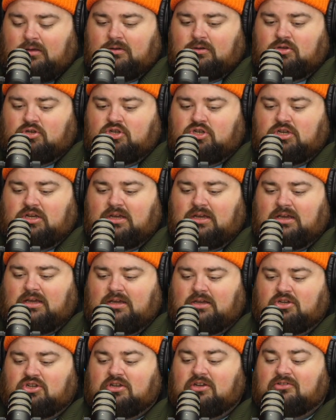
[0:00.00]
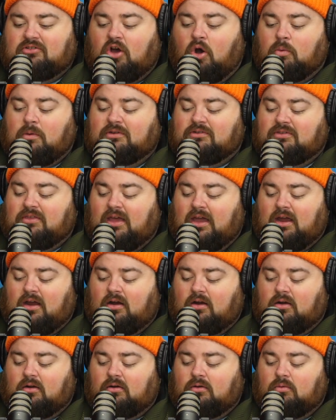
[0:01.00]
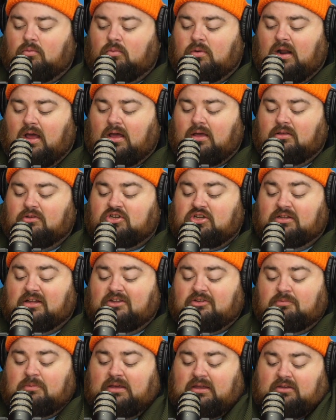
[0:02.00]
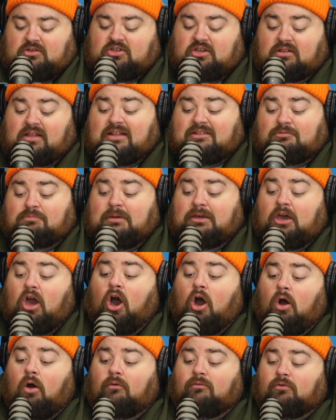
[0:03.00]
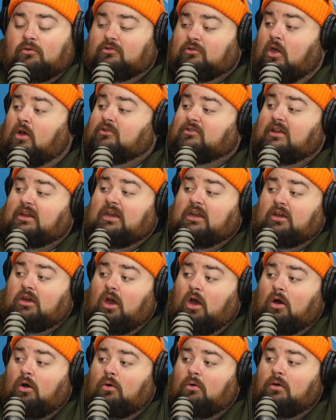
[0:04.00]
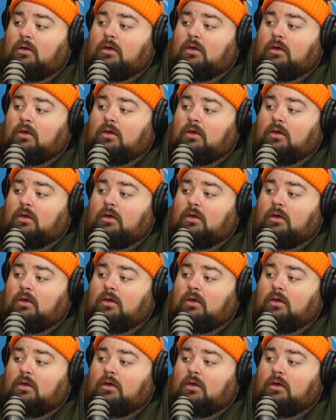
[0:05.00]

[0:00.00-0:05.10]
She's always there when she lets me go for as long as I need to go.